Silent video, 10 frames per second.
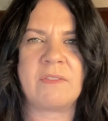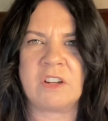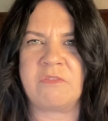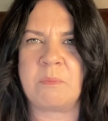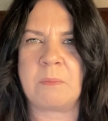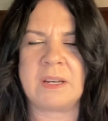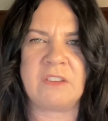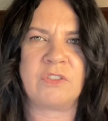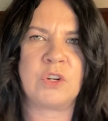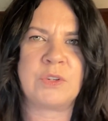have enough
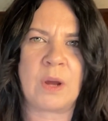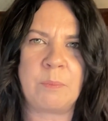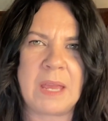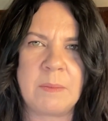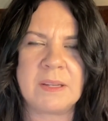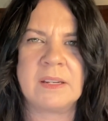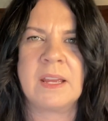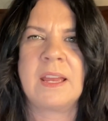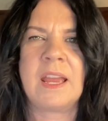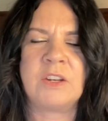money for your down payment
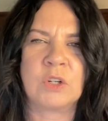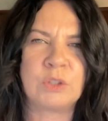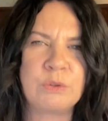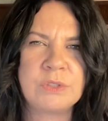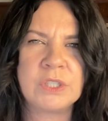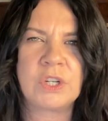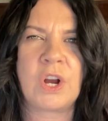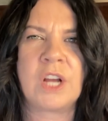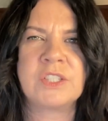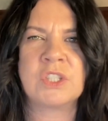and your closing
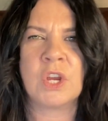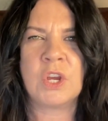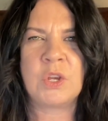costs.